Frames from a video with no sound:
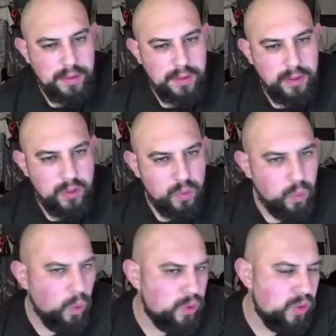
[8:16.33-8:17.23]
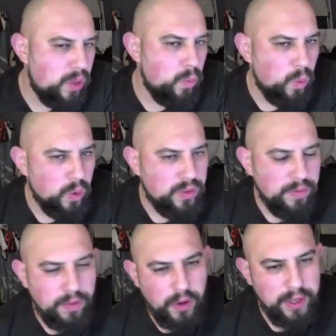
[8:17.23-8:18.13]
Water on water
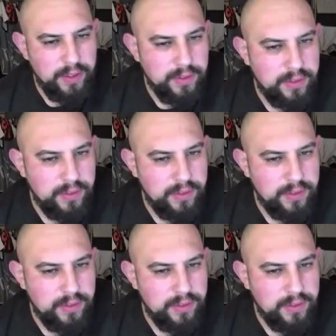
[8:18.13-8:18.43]
violence.